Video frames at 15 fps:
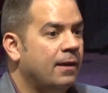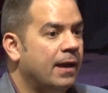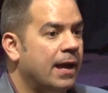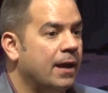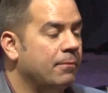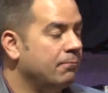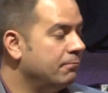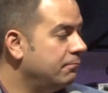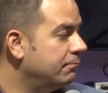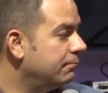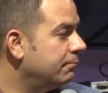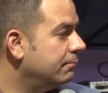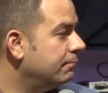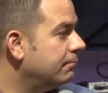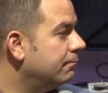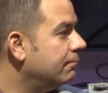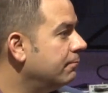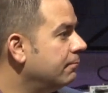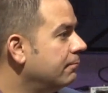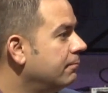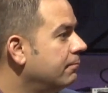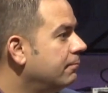Um,
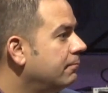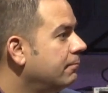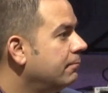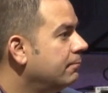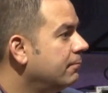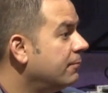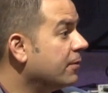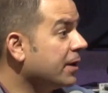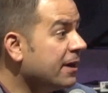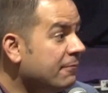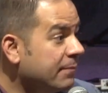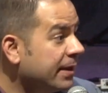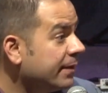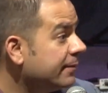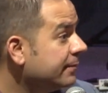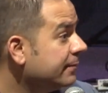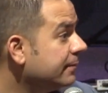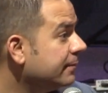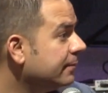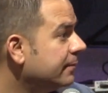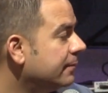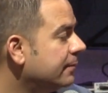forgive me.
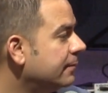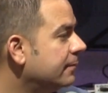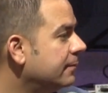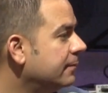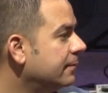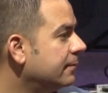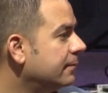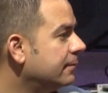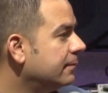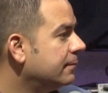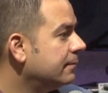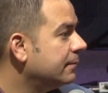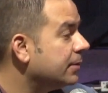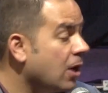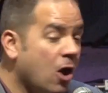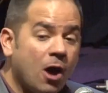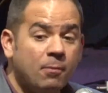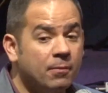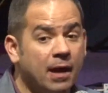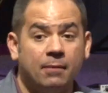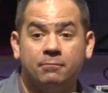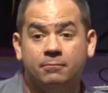No, I'm,
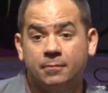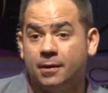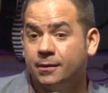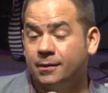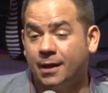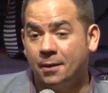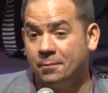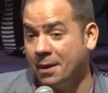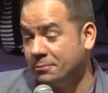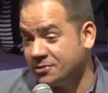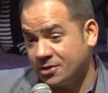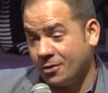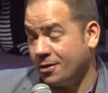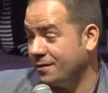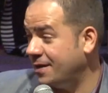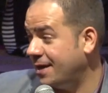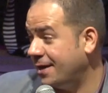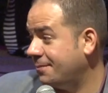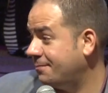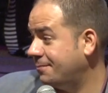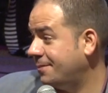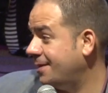I'm, I'm, I'm sorry that I
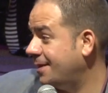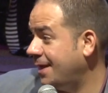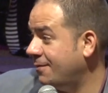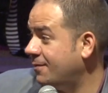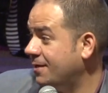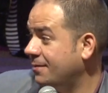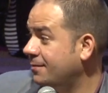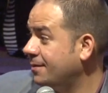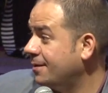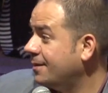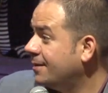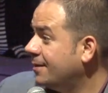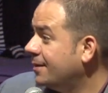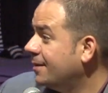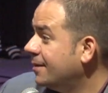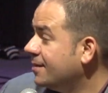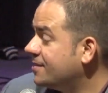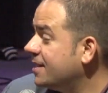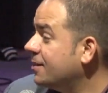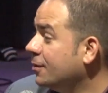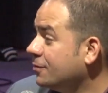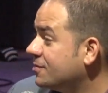even
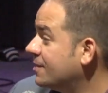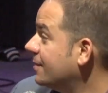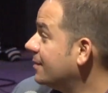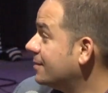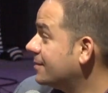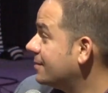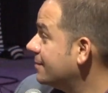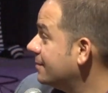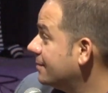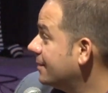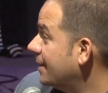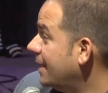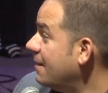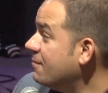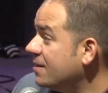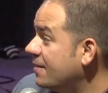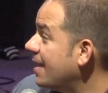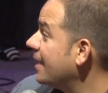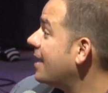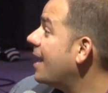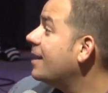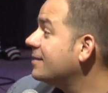said those things, even in
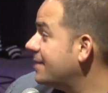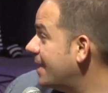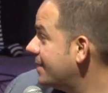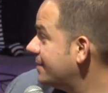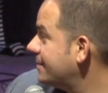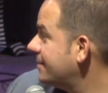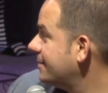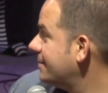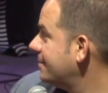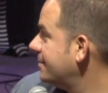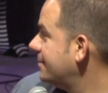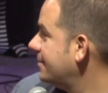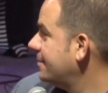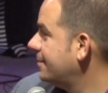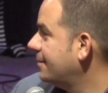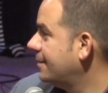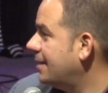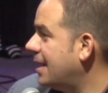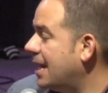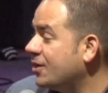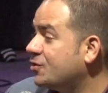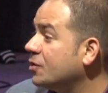that context. I,
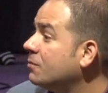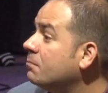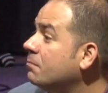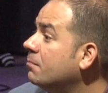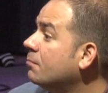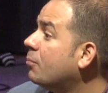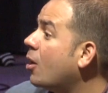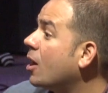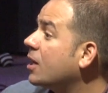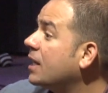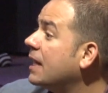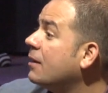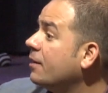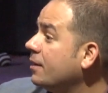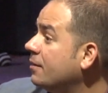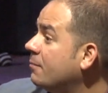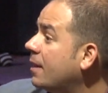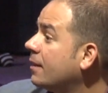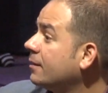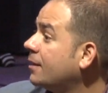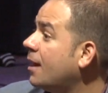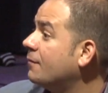I should have brought clarity to my
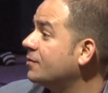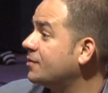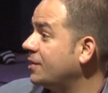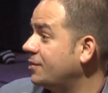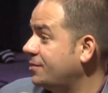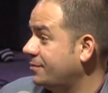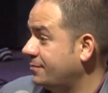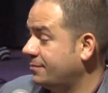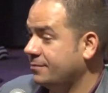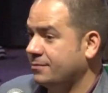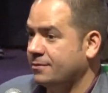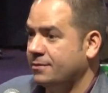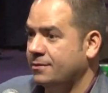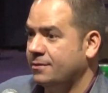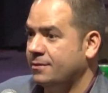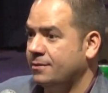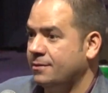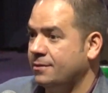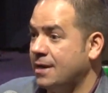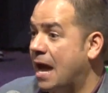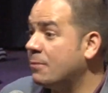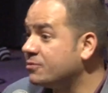conversation.
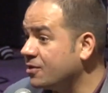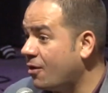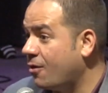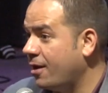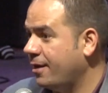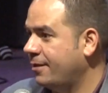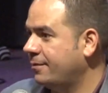I'm sorry.